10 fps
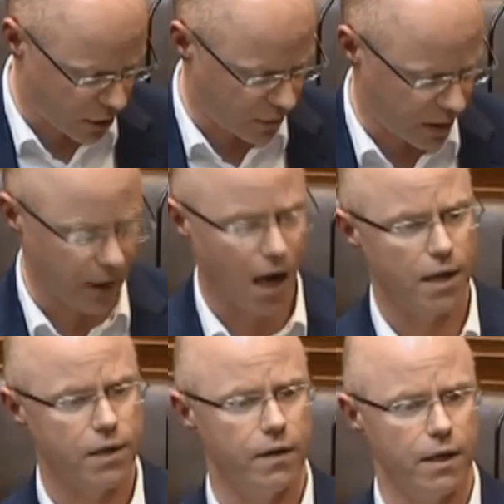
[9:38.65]
covering the
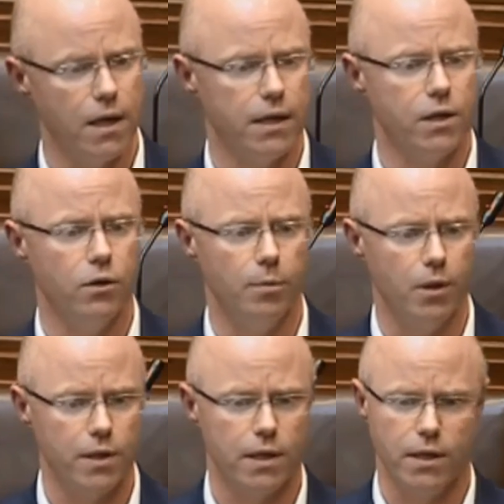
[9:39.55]
costs of things like school
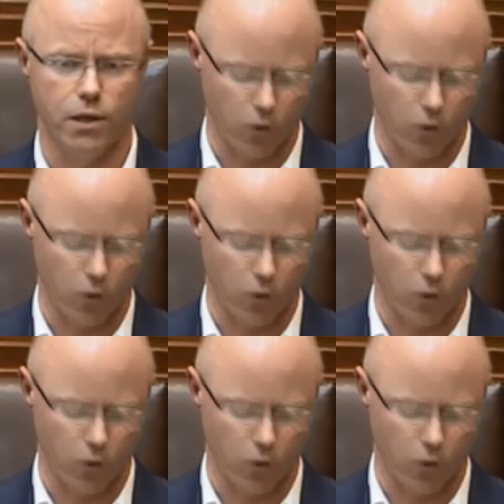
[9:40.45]
books and school